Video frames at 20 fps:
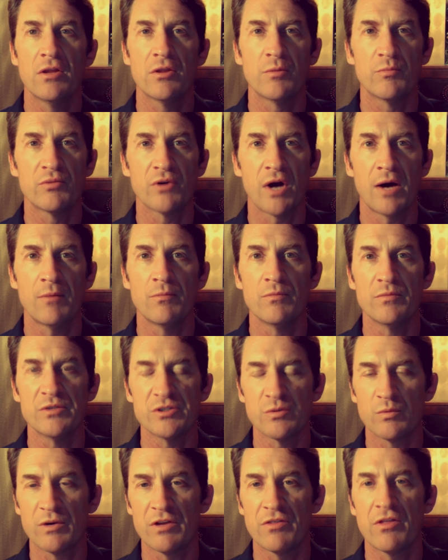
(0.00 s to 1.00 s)
The problem
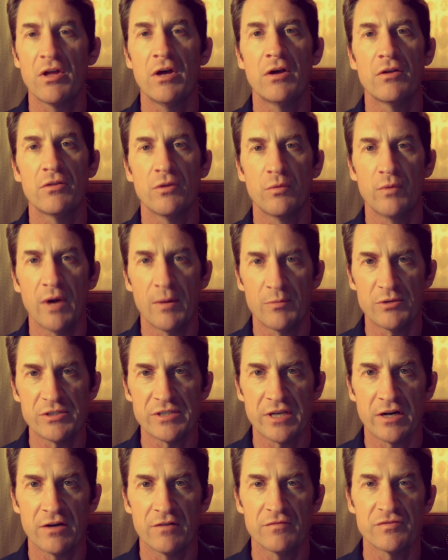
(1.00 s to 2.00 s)
is with the
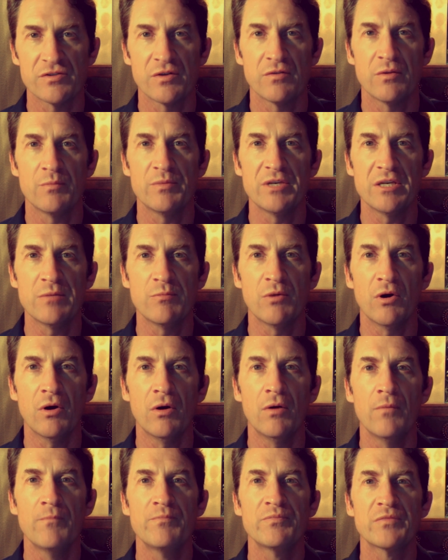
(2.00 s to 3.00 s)
representatives of the
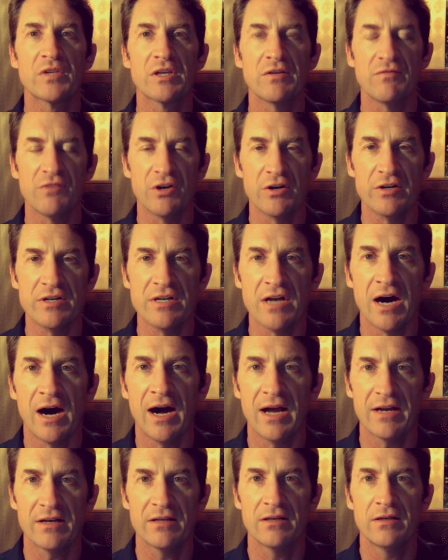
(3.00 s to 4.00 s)
people if they're
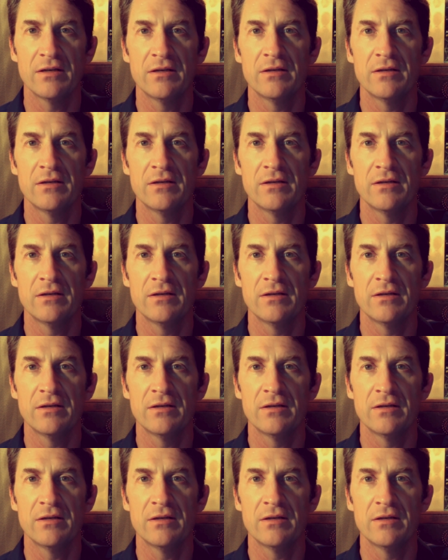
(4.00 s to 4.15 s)
not